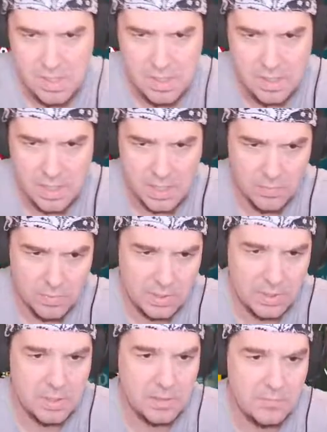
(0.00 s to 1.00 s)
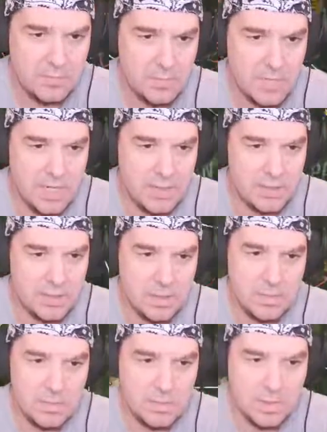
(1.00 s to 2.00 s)
And we're going to come from down
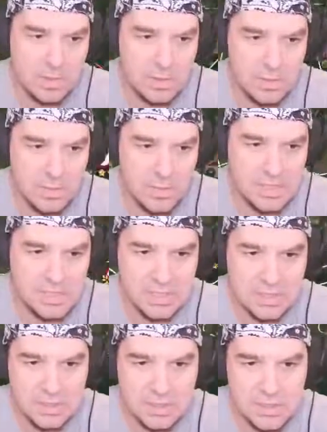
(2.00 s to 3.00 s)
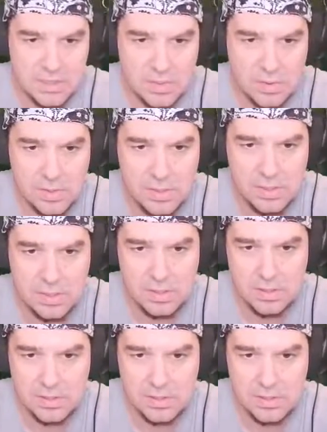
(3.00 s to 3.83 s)
here. We're going to basically start here.